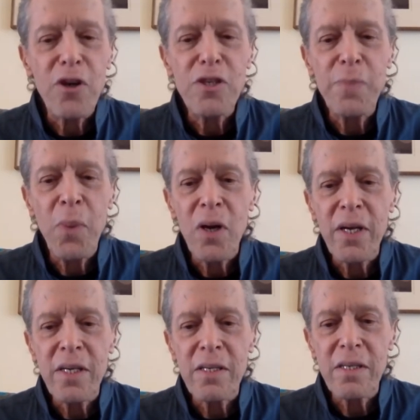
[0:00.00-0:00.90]
book
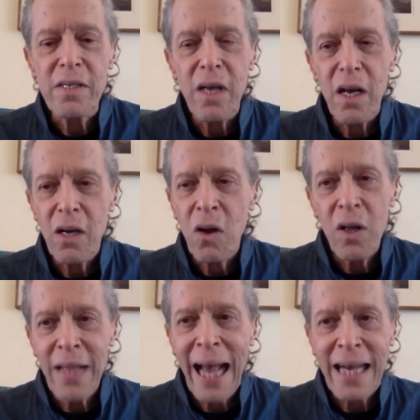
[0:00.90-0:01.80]
is
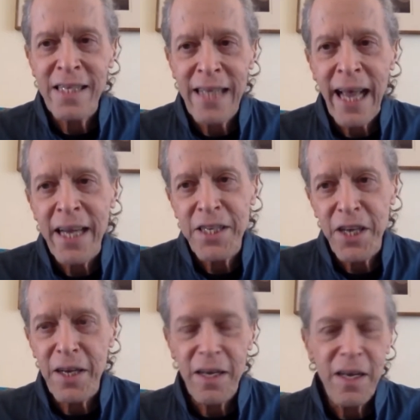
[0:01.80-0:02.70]
called
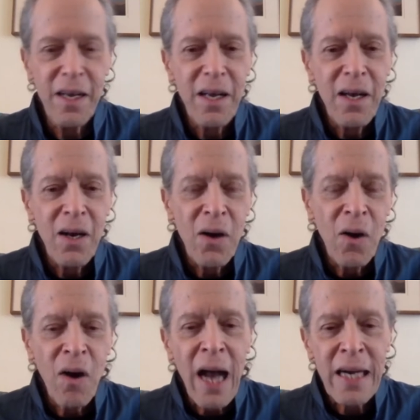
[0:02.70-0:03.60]
Anastasia,
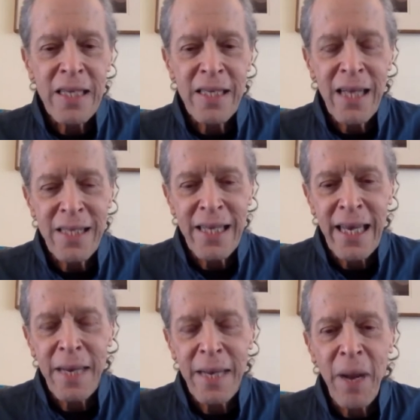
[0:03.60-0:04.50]
or
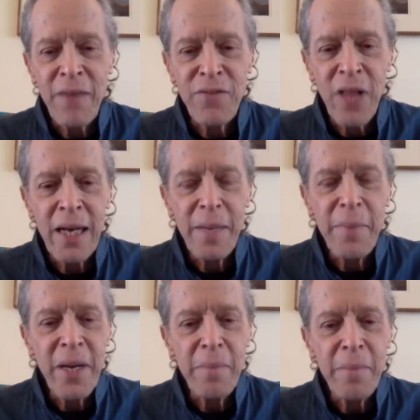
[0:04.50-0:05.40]
Anastasia, by
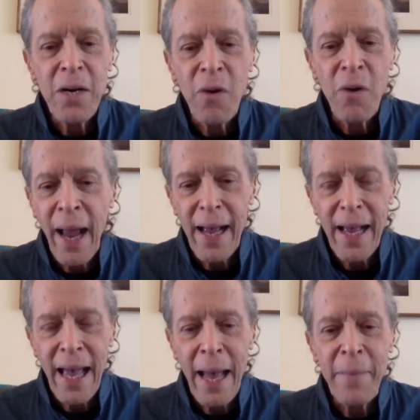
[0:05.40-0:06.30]
Vladimir Megre,
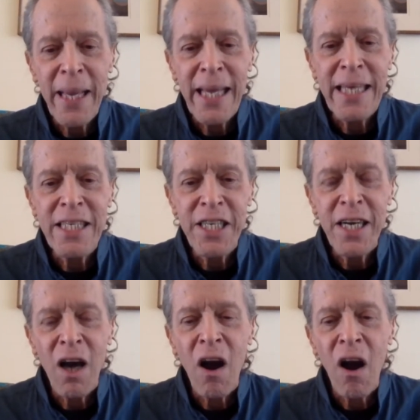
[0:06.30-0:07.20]

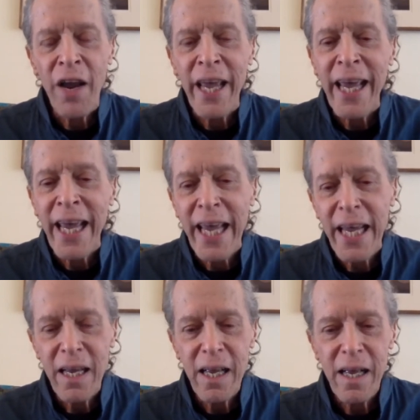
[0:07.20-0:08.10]
M-E-G-R-E.
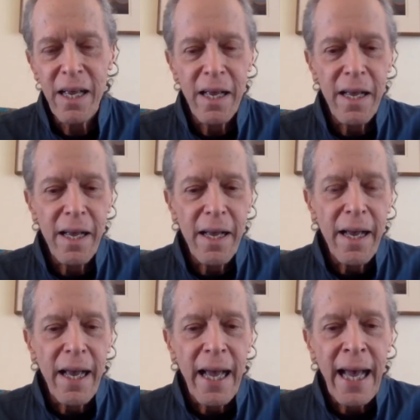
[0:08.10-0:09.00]

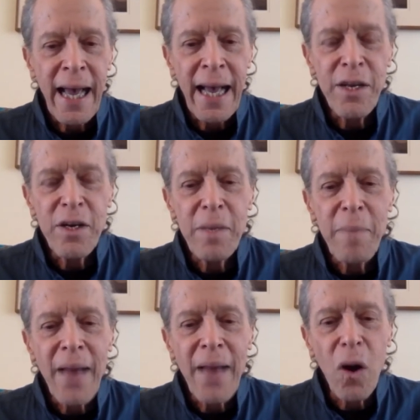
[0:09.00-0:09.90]
And you can
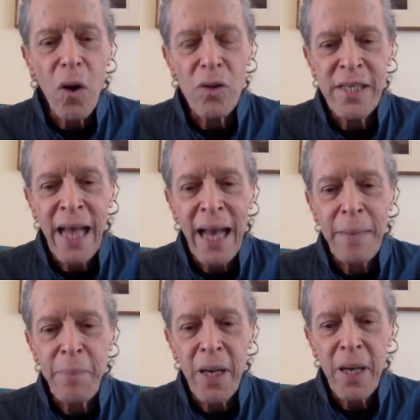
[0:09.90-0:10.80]
buy the whole
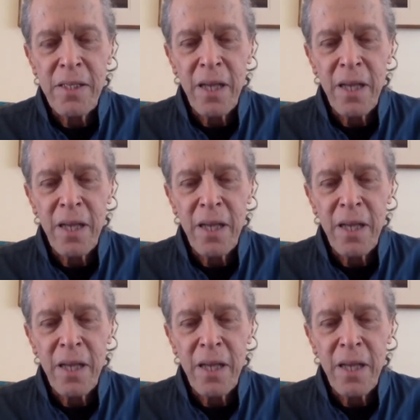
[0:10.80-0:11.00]
set, but